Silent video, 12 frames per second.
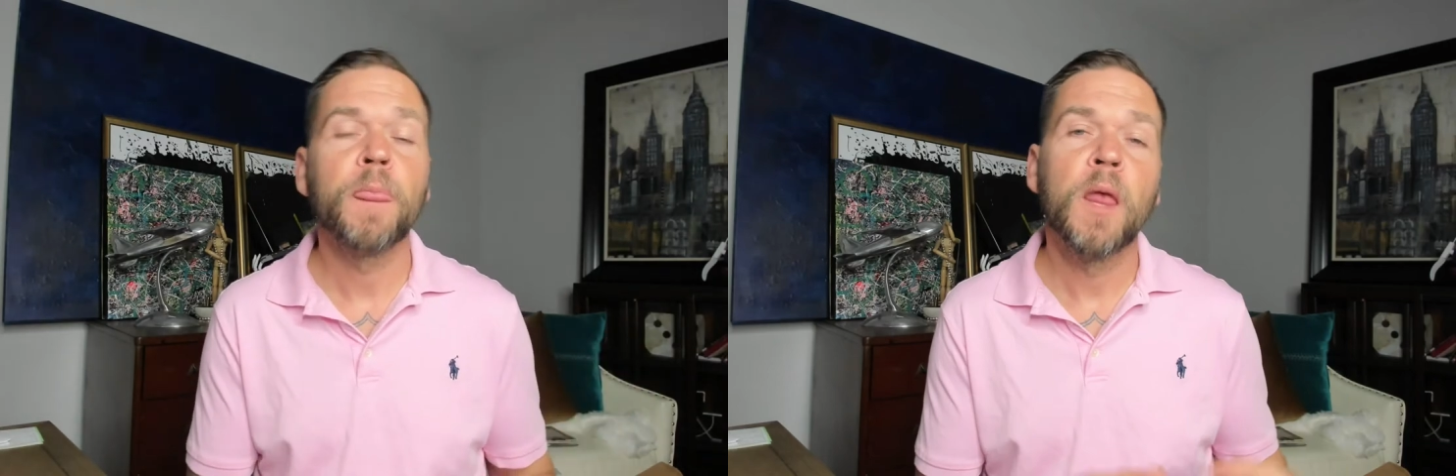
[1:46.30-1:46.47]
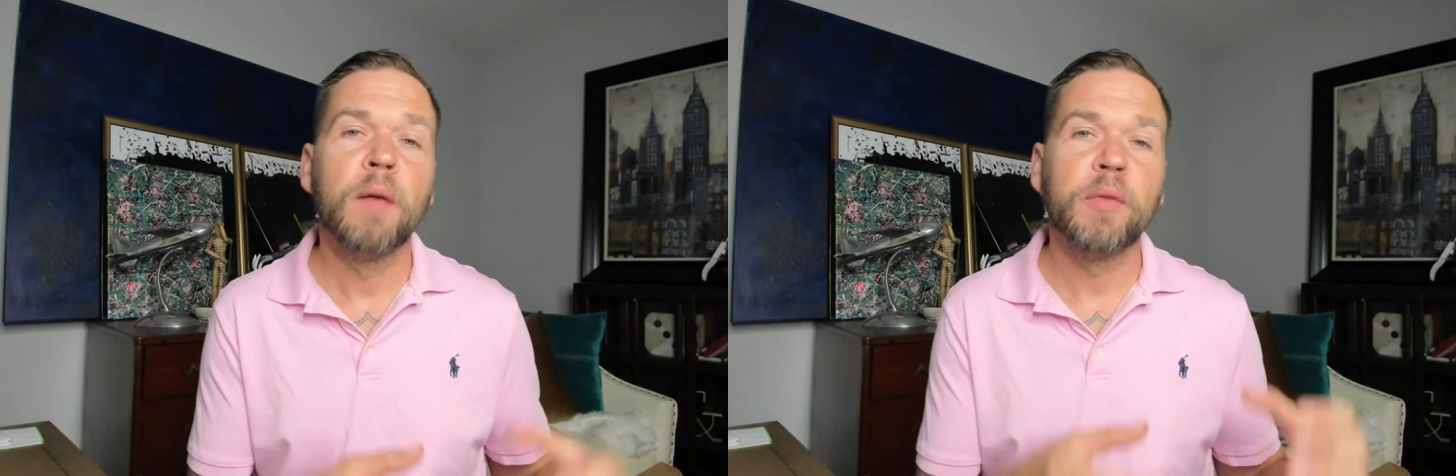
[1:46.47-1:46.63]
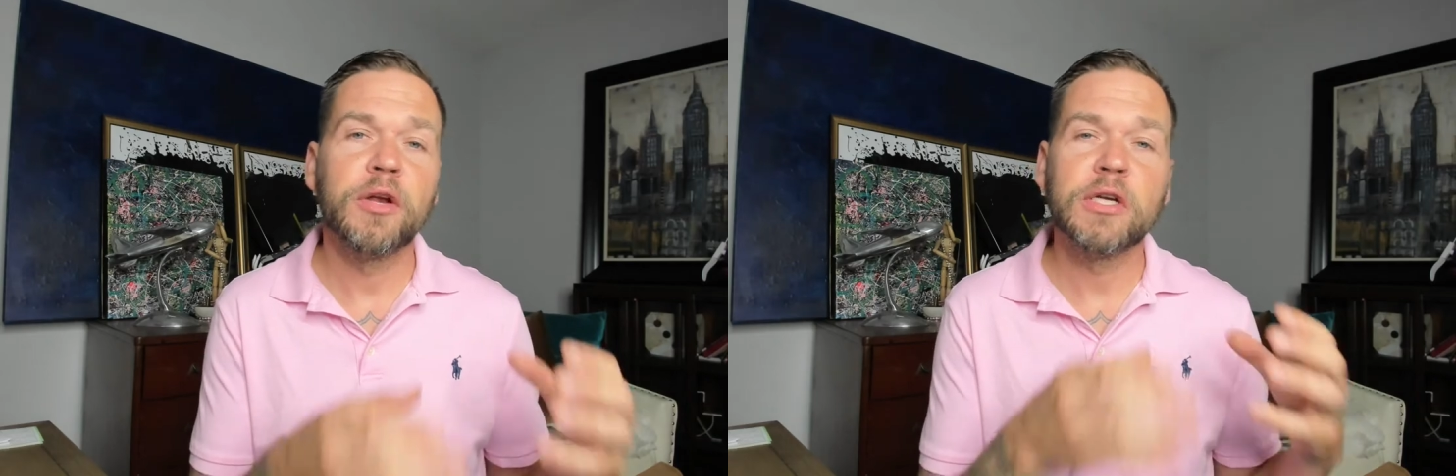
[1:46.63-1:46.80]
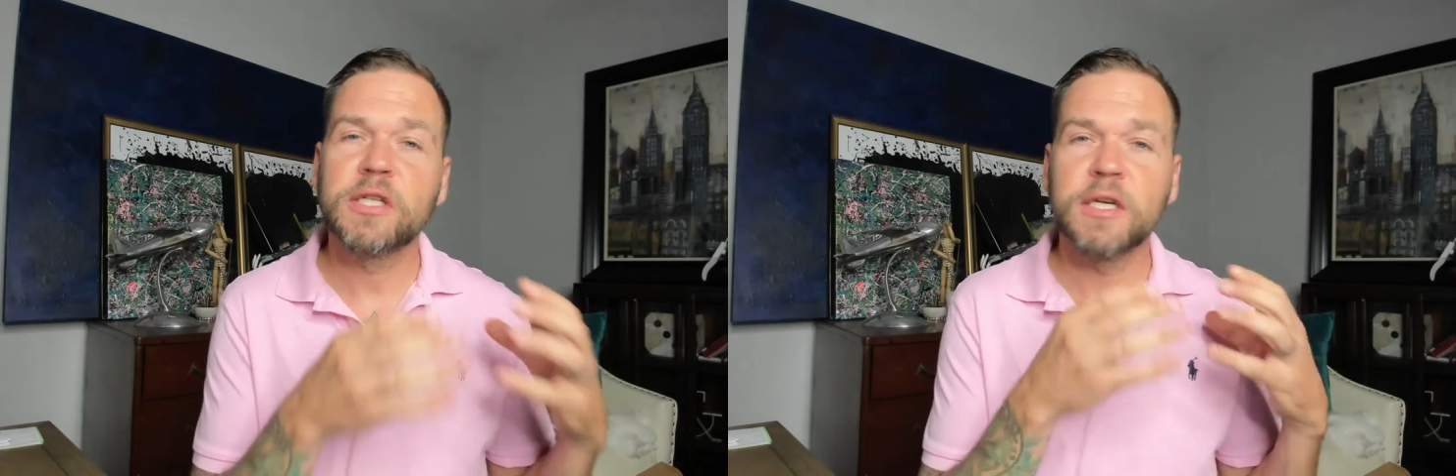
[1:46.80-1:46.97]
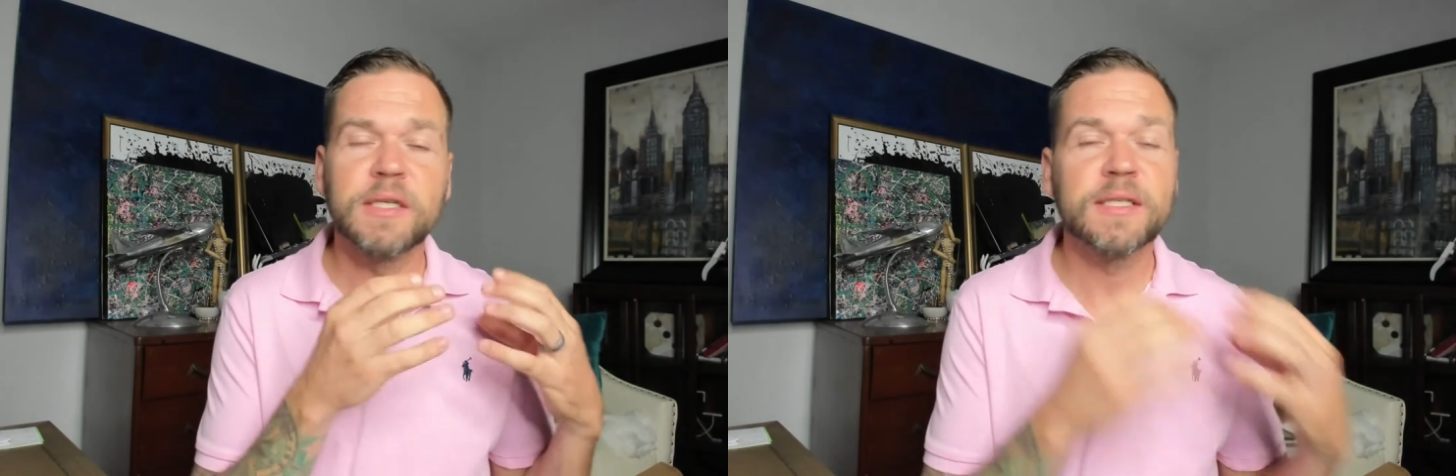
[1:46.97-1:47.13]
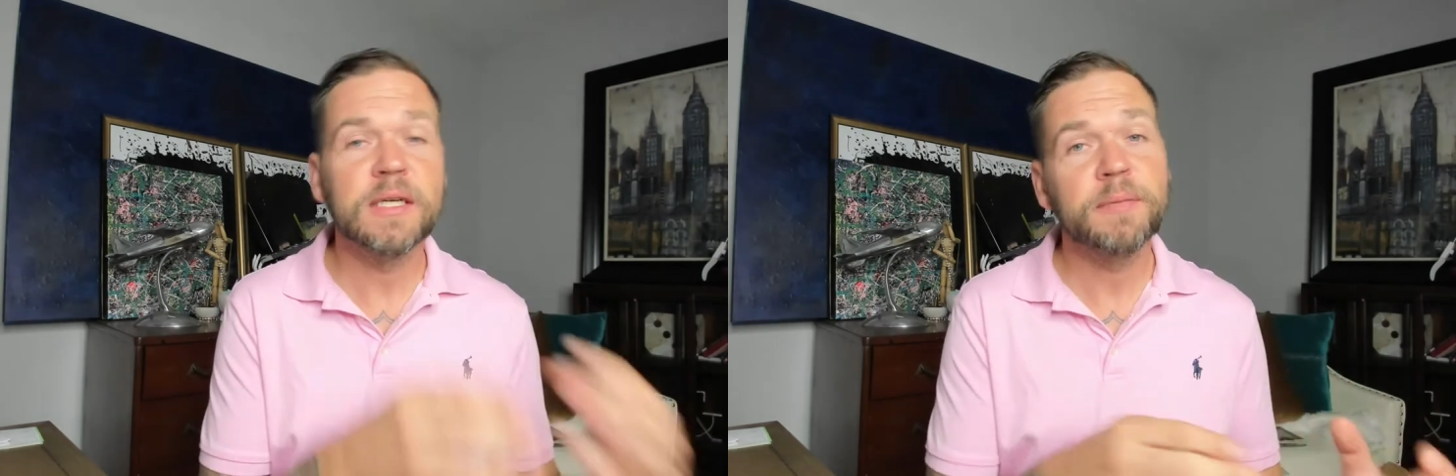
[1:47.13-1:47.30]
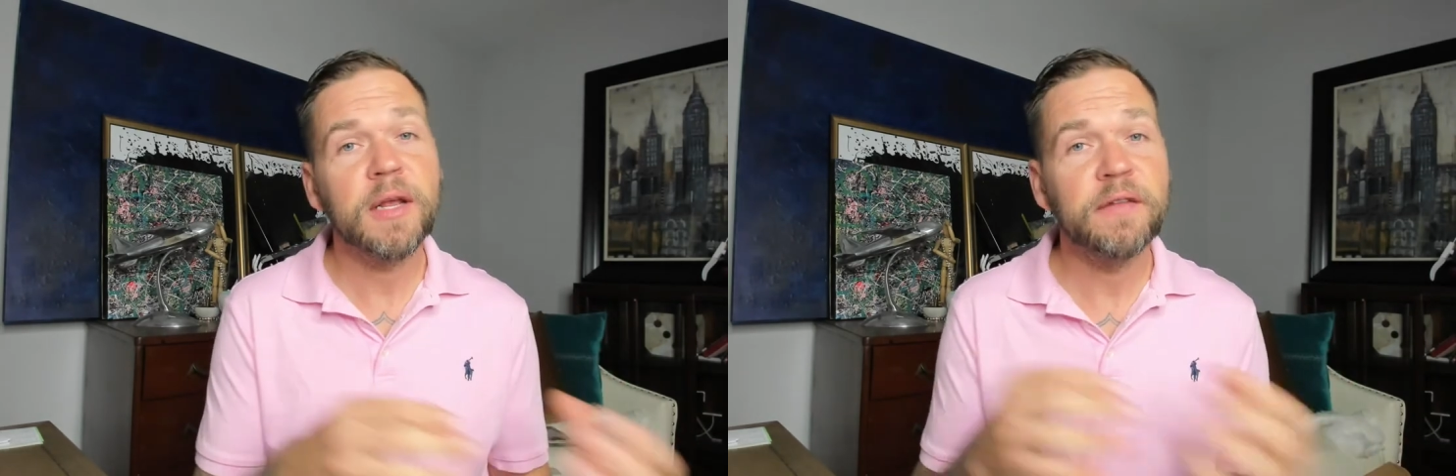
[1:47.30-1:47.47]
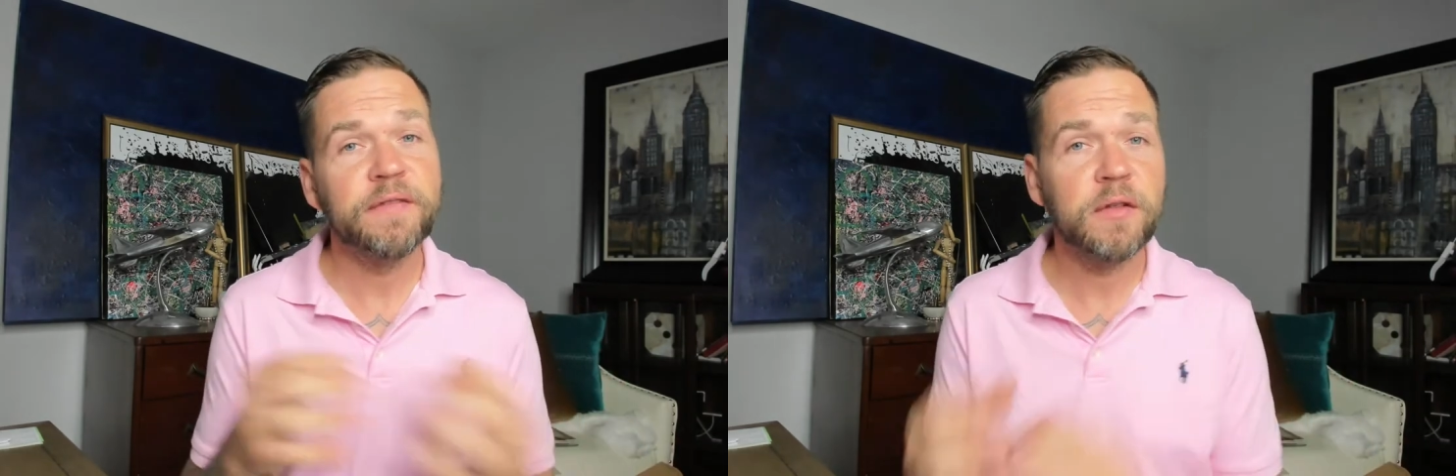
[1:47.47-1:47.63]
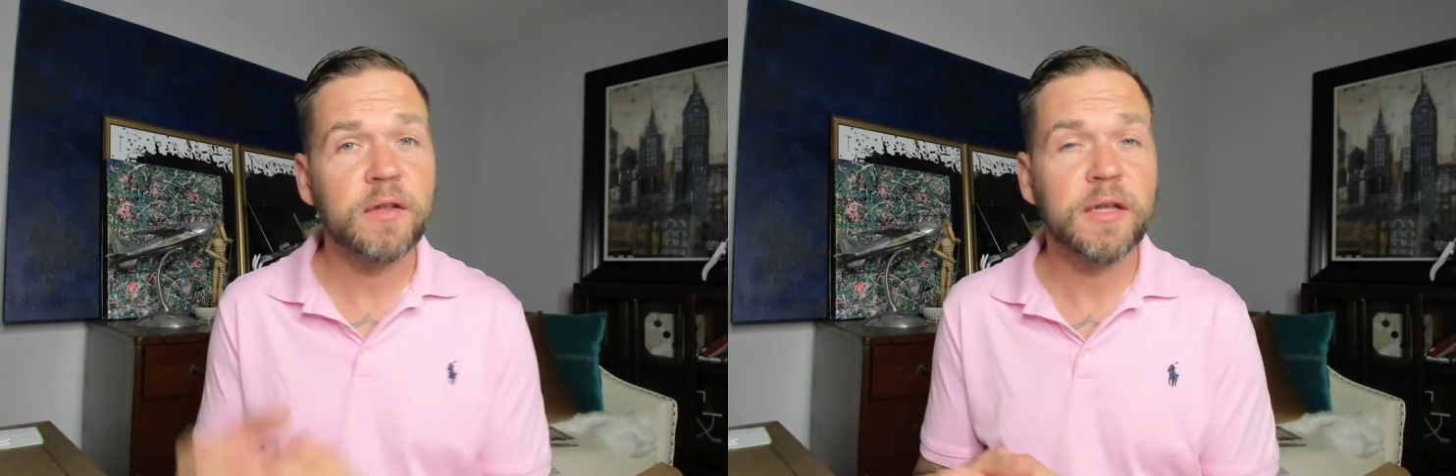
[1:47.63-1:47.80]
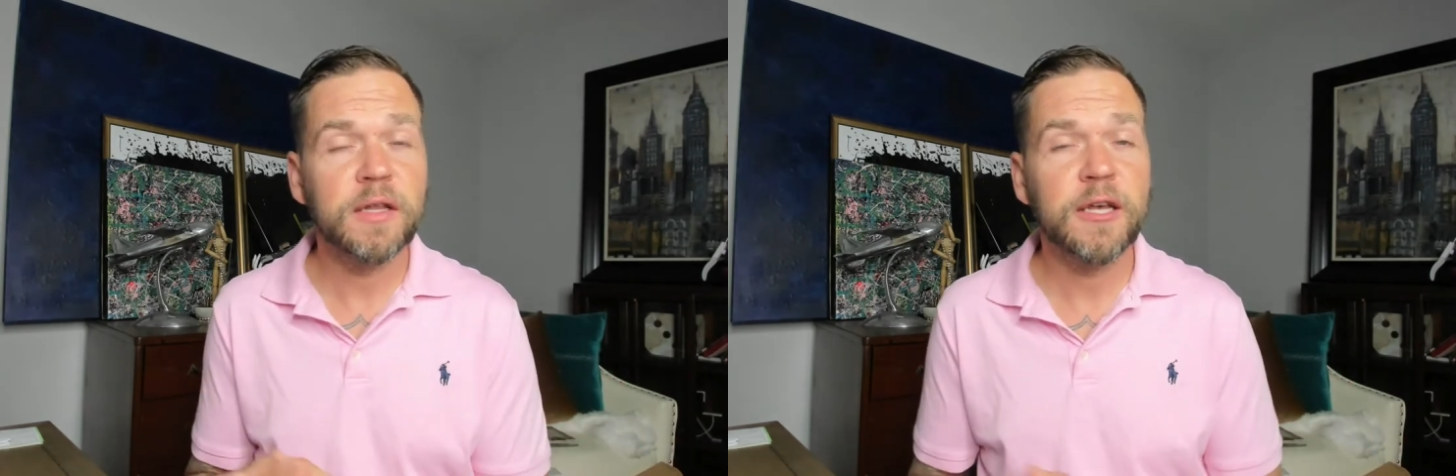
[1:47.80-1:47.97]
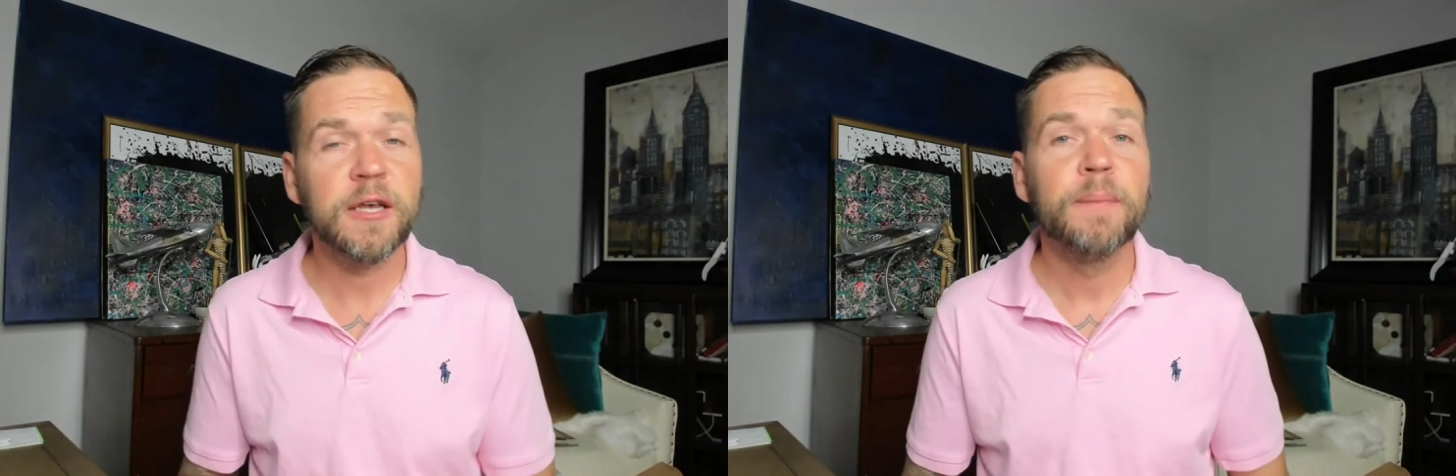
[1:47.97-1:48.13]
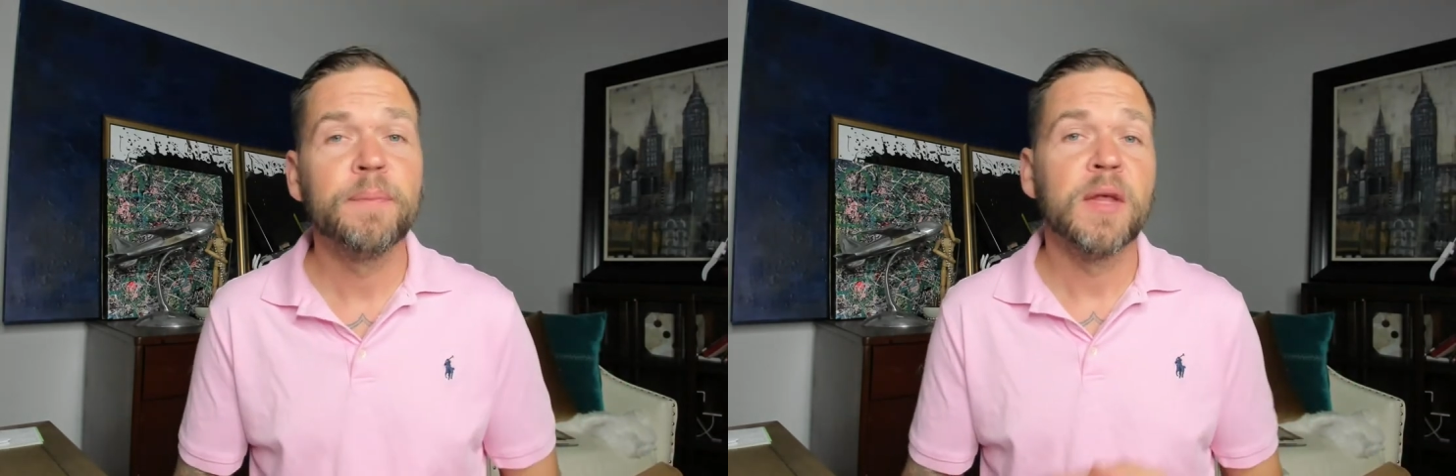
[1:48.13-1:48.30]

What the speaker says: But you're just going to send them that affiliate link,